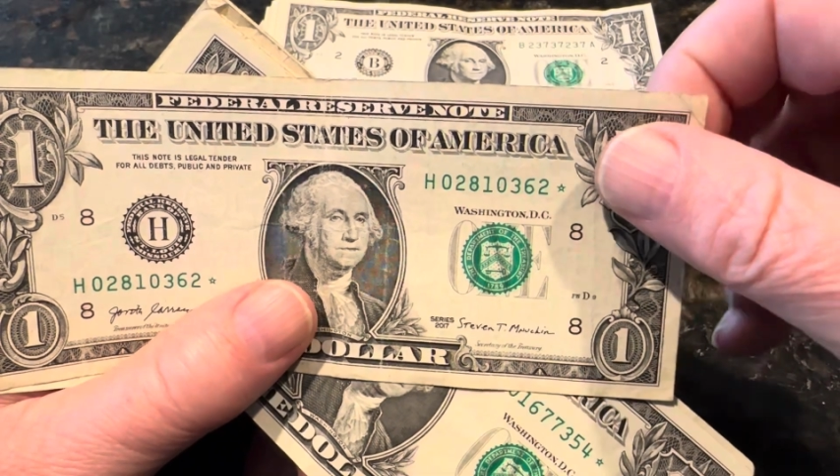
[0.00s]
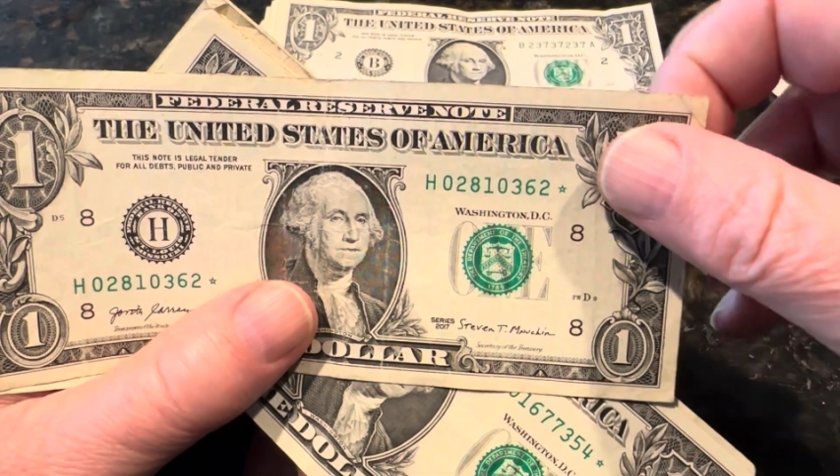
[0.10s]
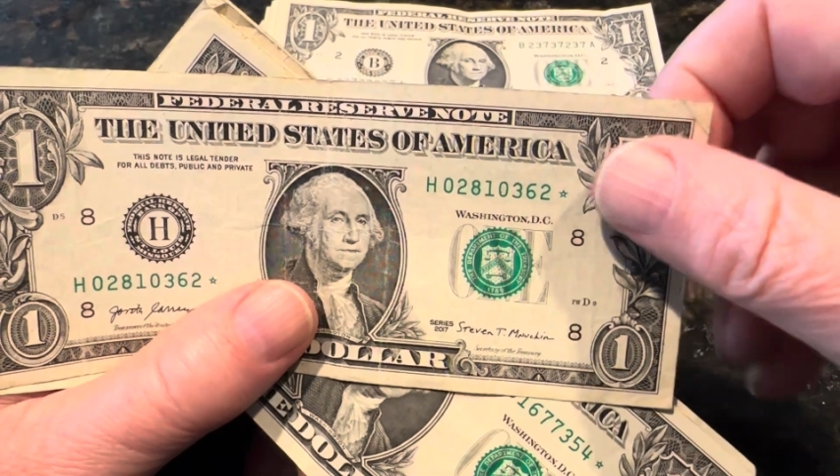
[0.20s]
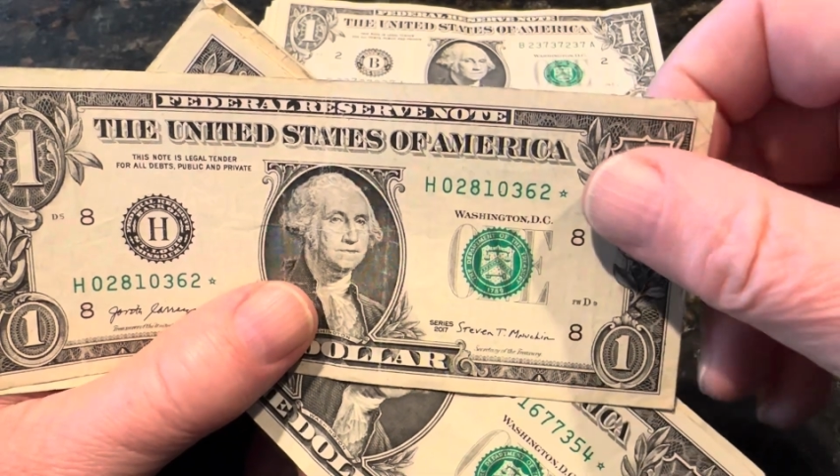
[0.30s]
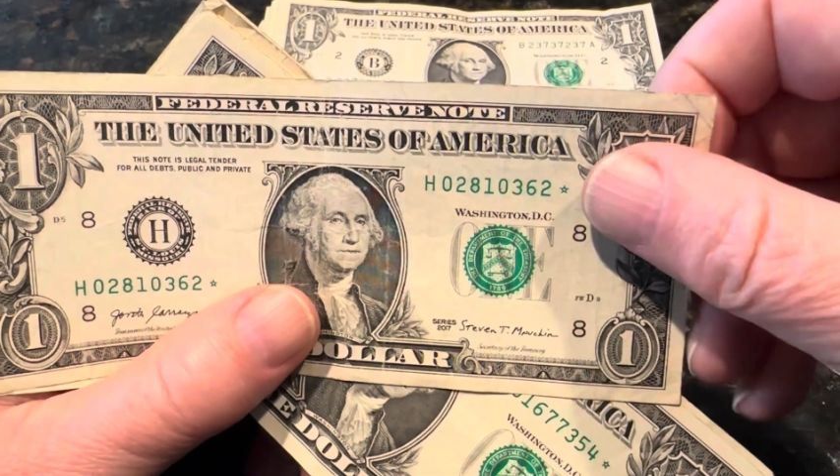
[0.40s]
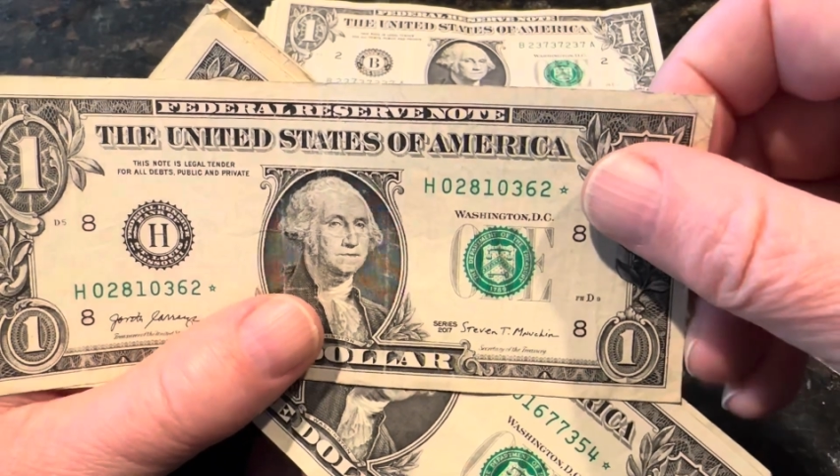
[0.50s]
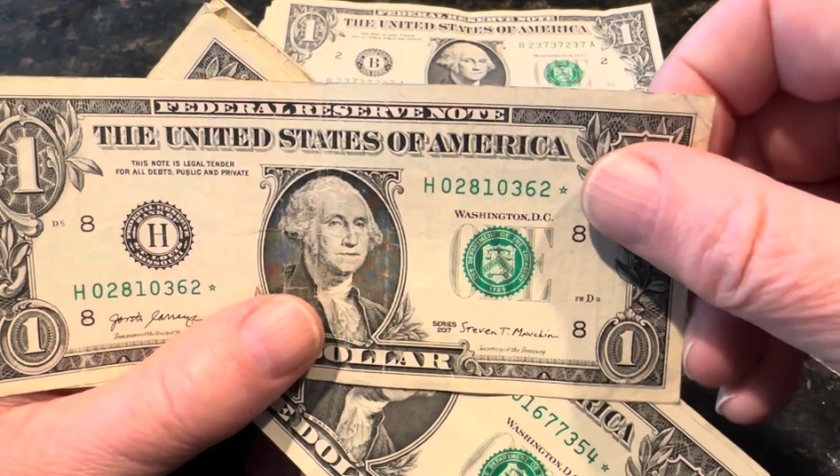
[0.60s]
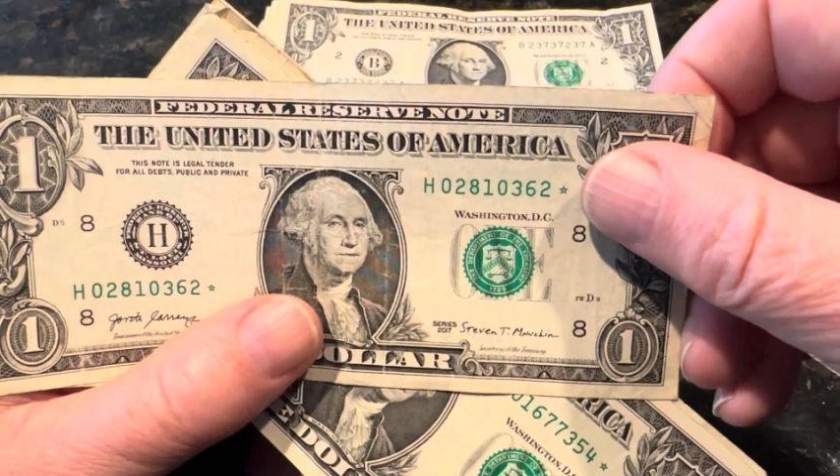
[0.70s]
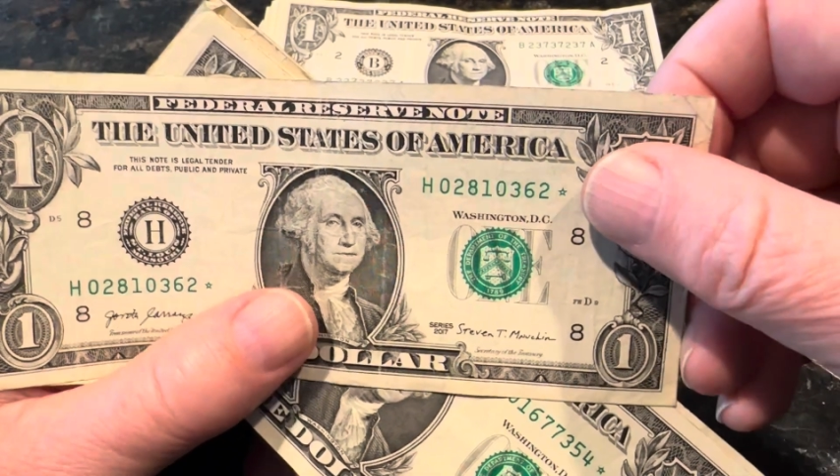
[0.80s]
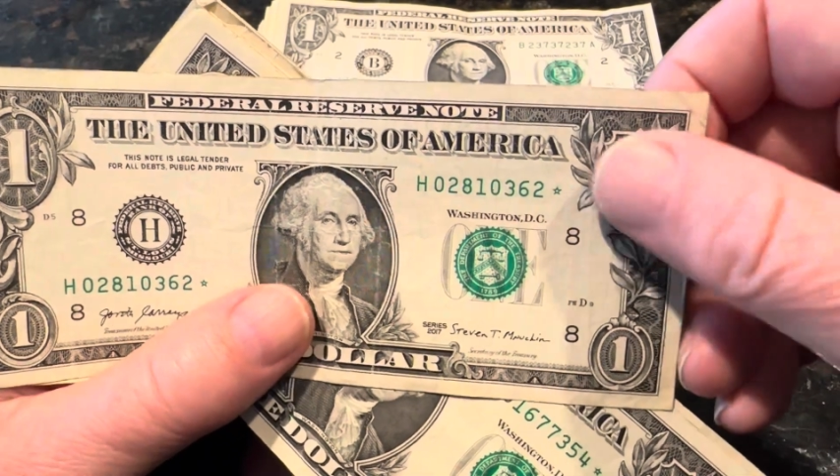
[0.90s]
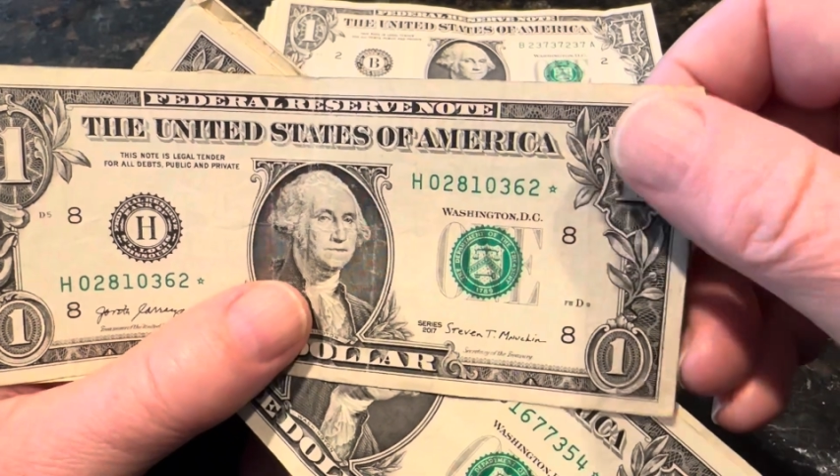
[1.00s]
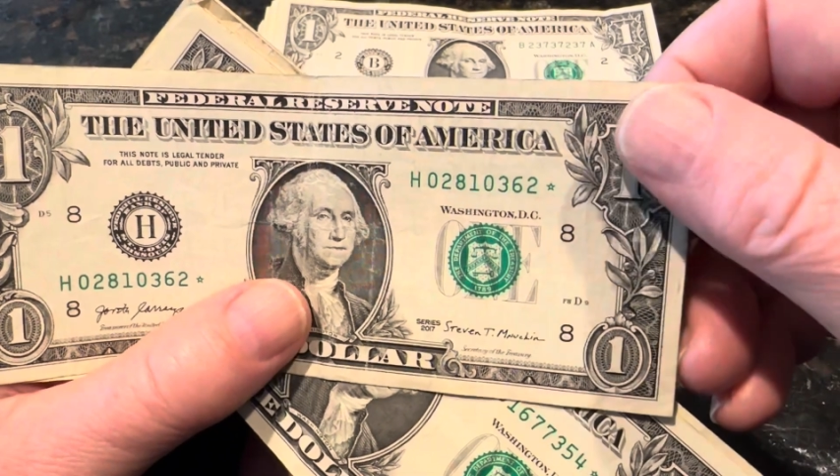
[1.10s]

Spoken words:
Louis Federal Reserve.